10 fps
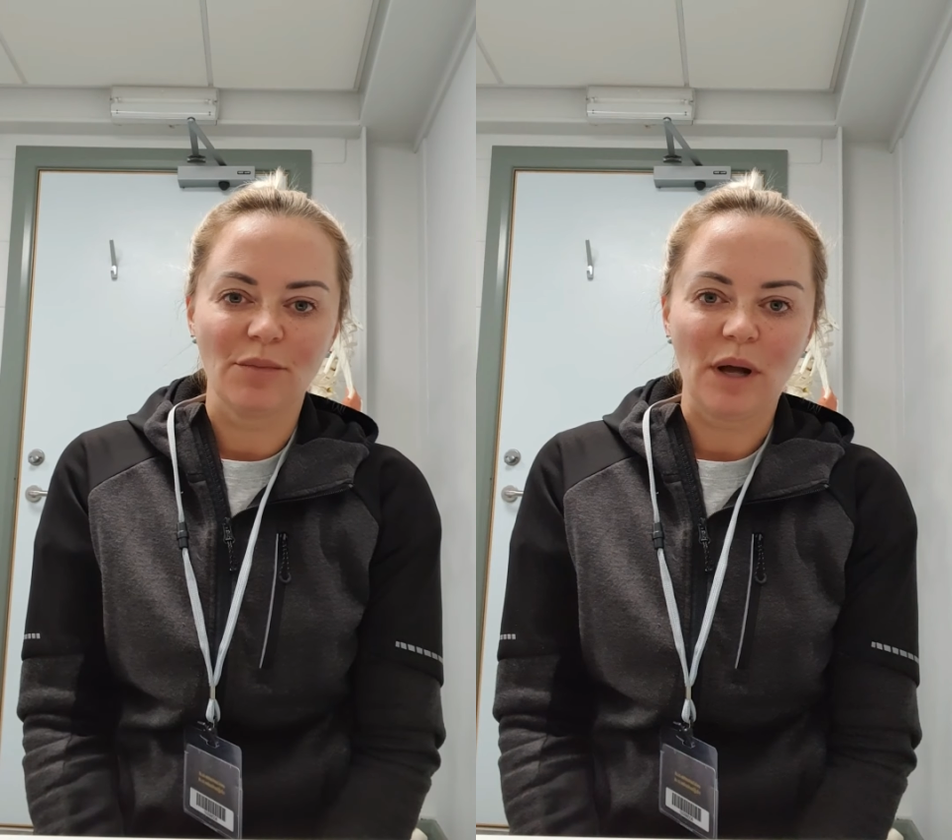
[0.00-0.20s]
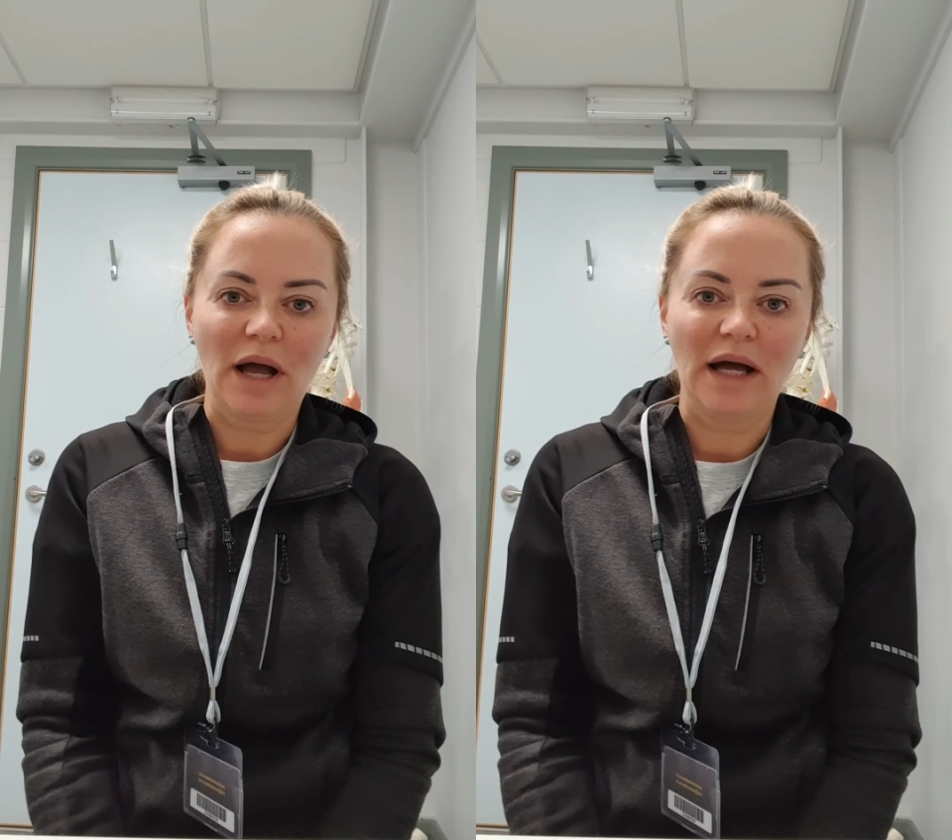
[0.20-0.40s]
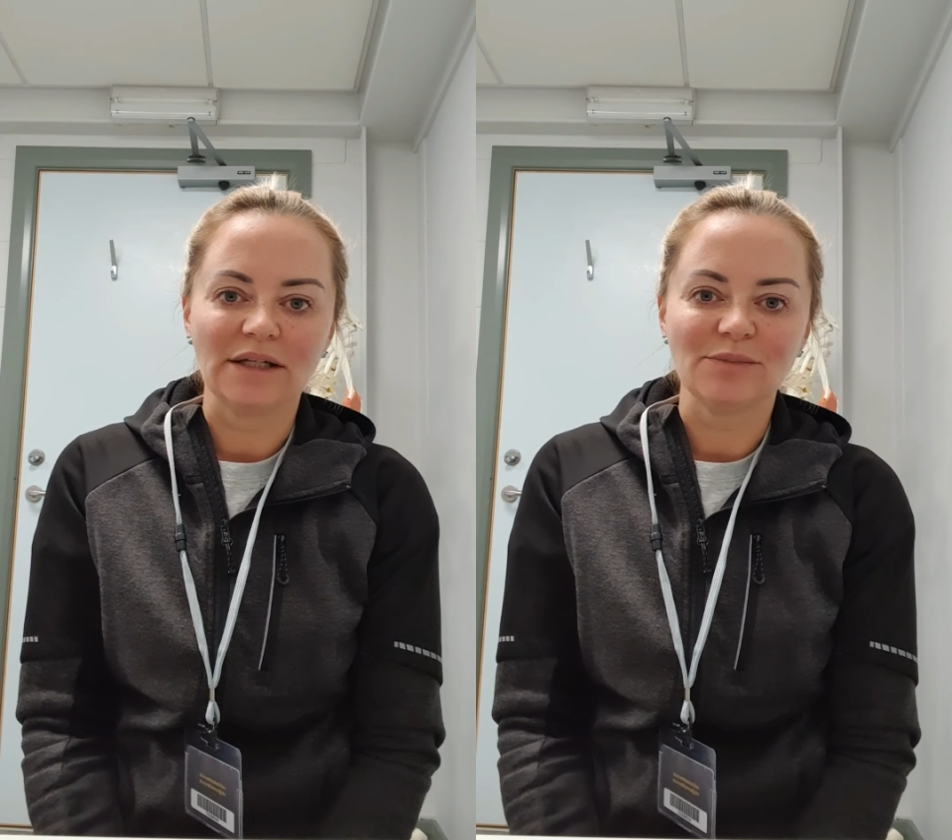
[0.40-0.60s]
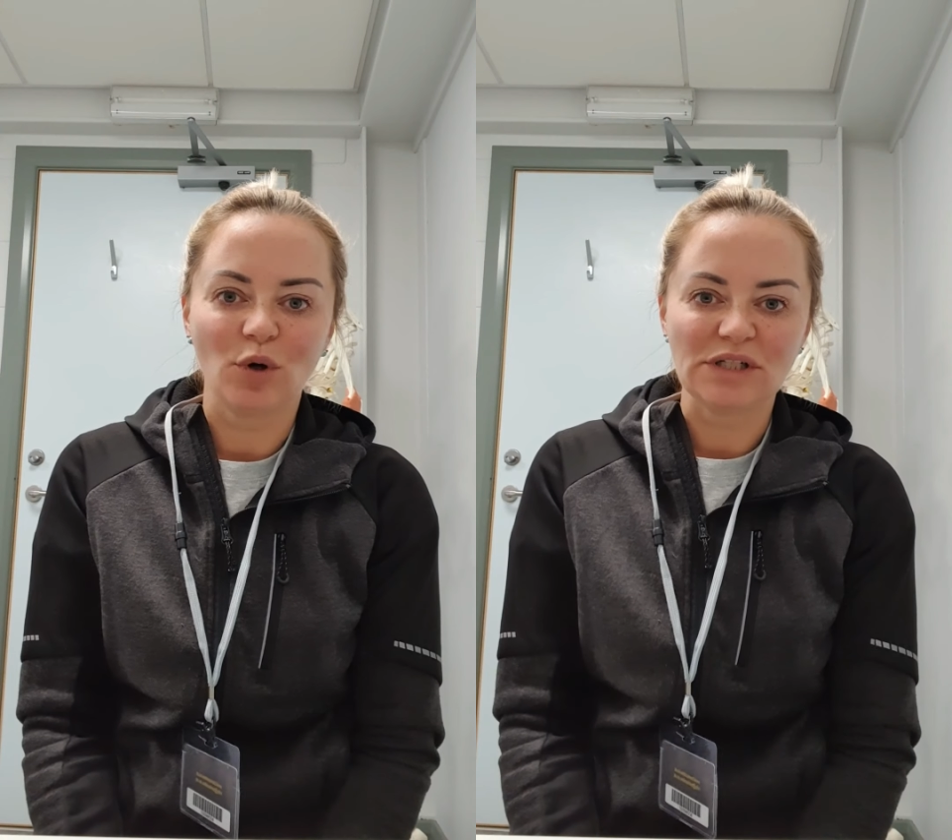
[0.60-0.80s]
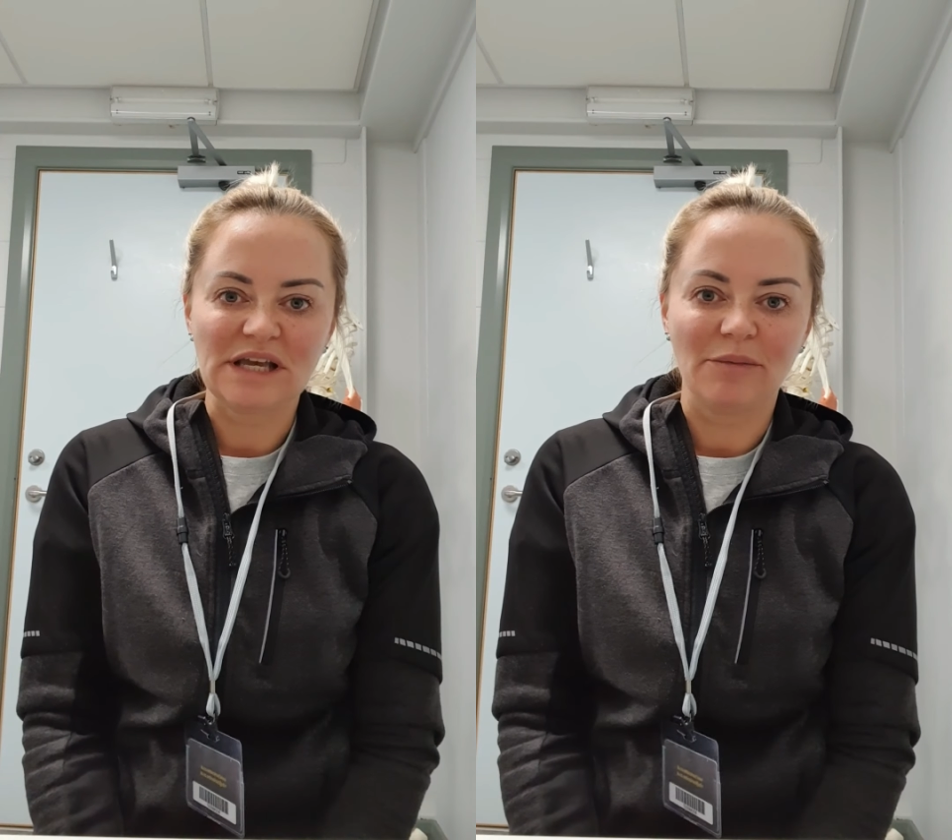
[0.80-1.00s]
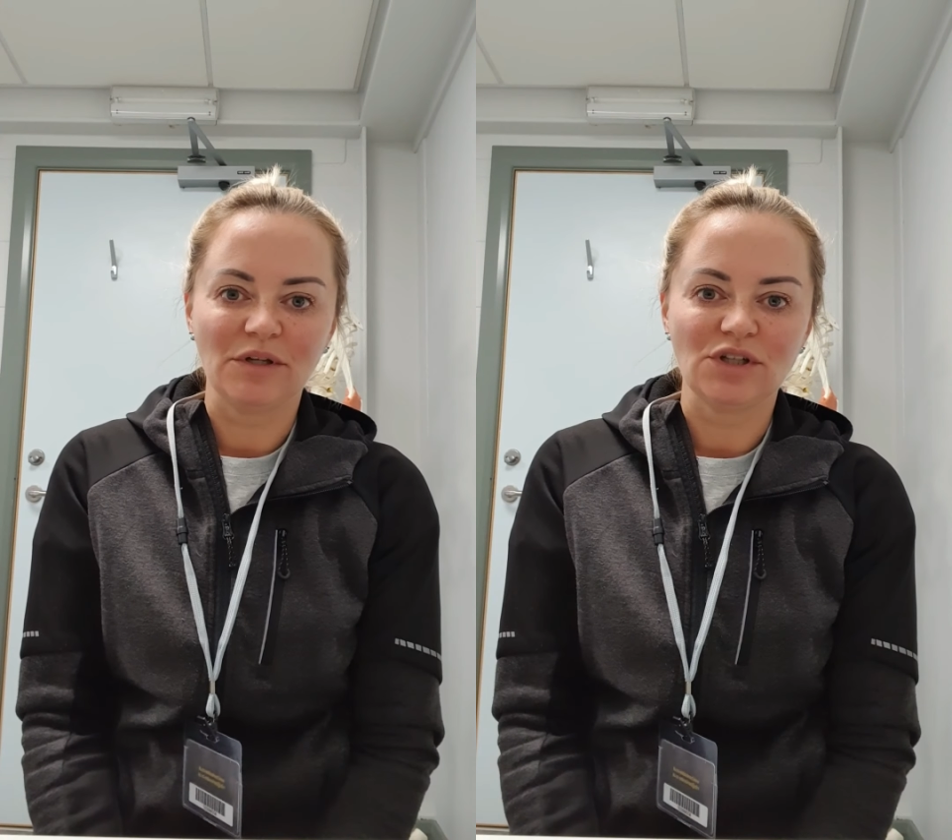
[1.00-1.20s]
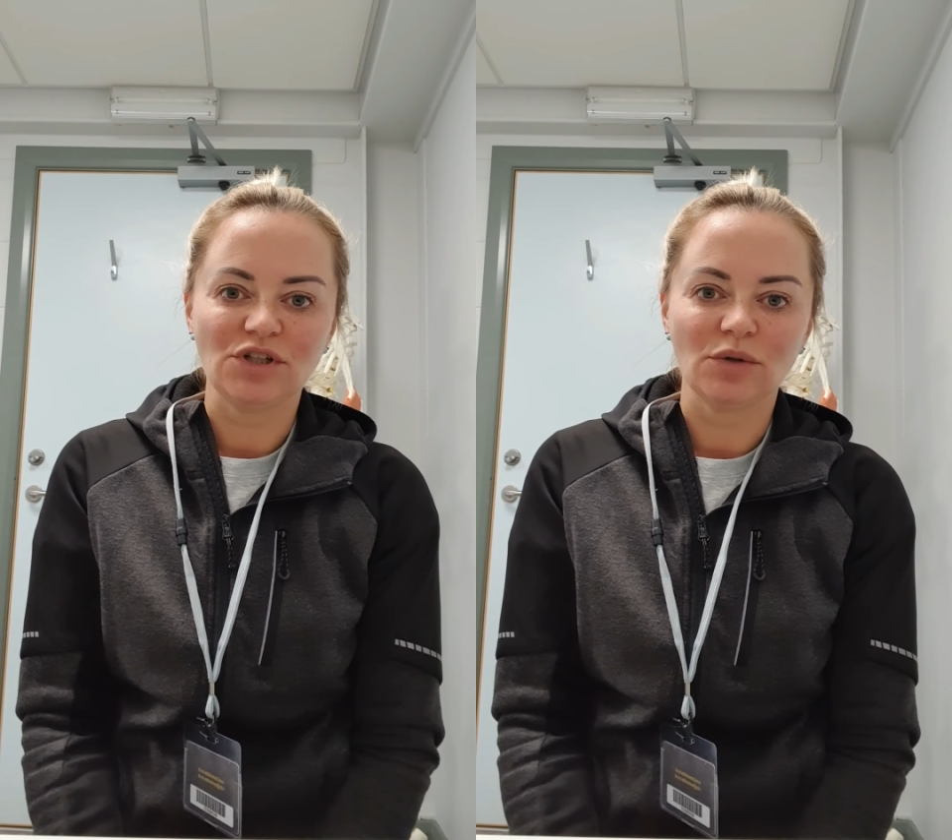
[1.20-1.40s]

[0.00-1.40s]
and body image